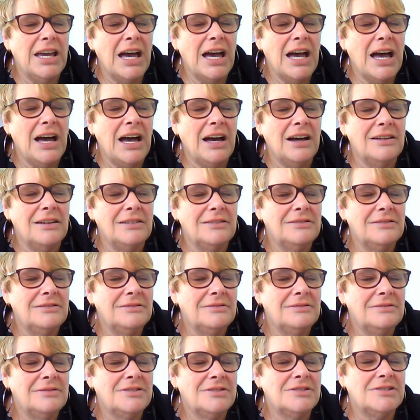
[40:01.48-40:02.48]
are.
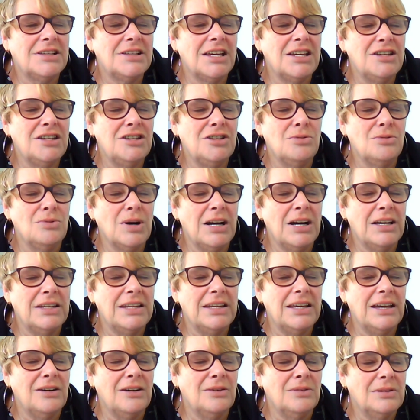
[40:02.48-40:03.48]
Say you are
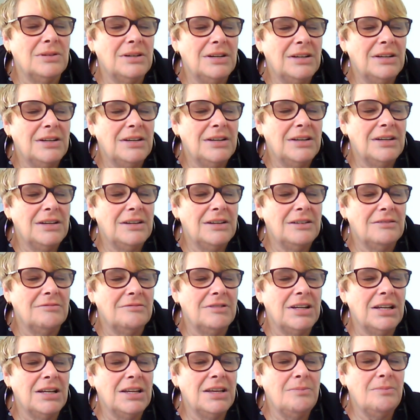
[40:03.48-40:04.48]
now.
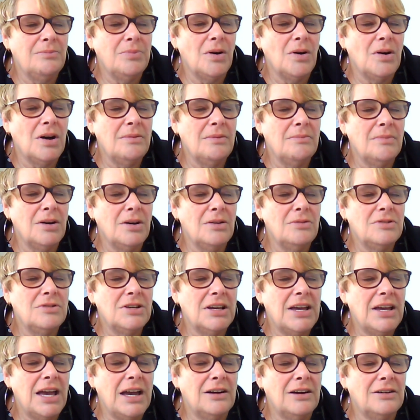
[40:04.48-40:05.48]
Really? Bite Moe
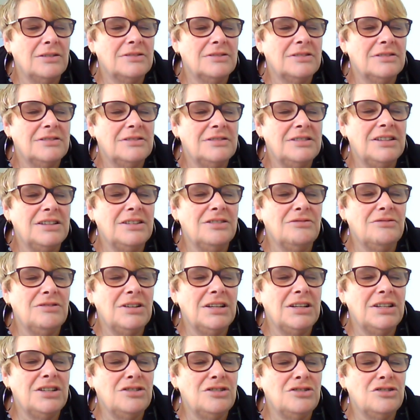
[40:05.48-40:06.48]
out. Yes,
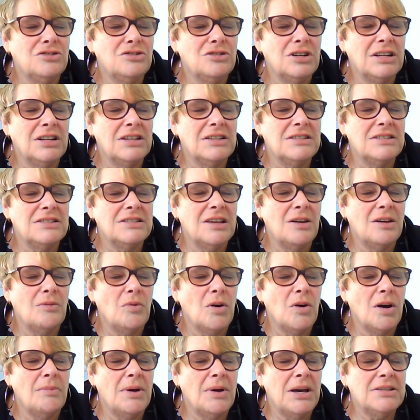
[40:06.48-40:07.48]
really. You should understand
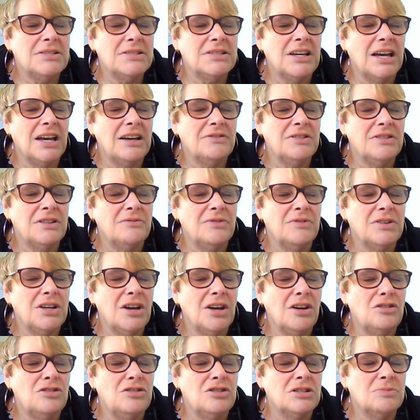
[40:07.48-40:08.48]
why I'm asking after the video
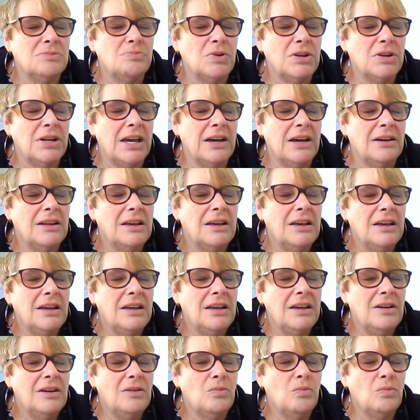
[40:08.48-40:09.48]
you just put out.
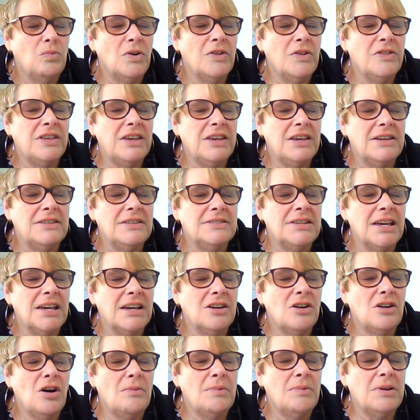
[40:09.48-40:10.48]
With the
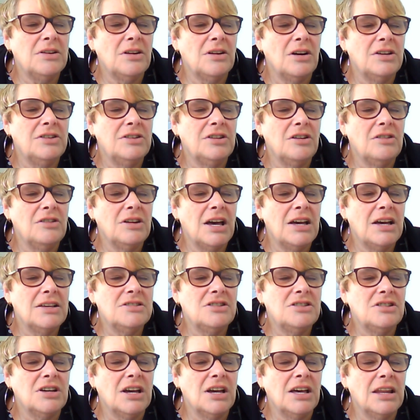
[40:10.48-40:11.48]
exact comment, I don't ask
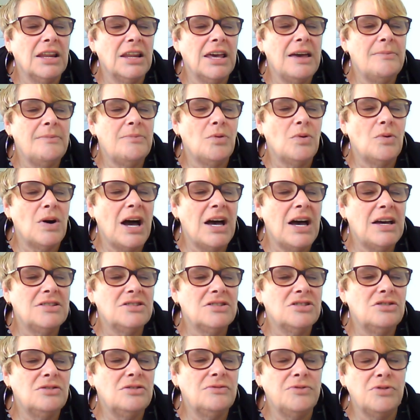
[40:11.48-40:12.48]
to collab or ask
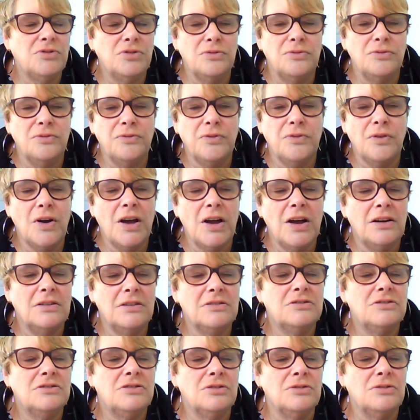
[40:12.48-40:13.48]
you to
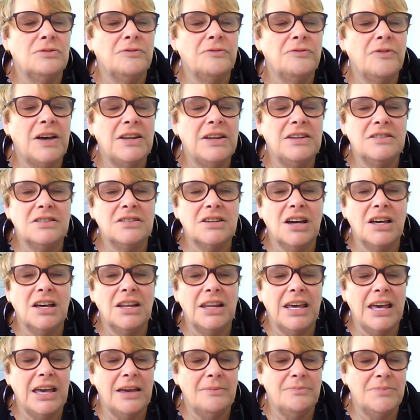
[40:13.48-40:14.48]
fund
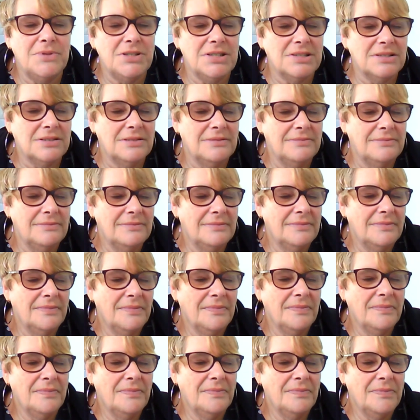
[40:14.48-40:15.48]
collabs.
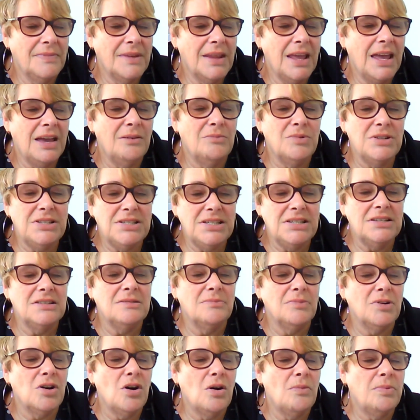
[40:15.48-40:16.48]
And we sent
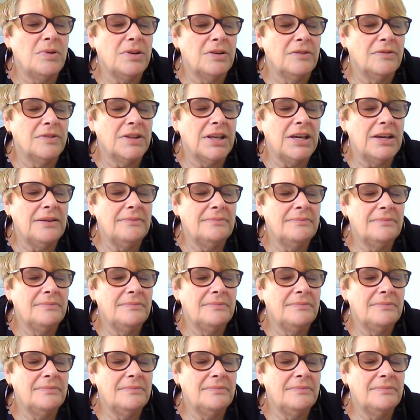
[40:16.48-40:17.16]
him a copy of that.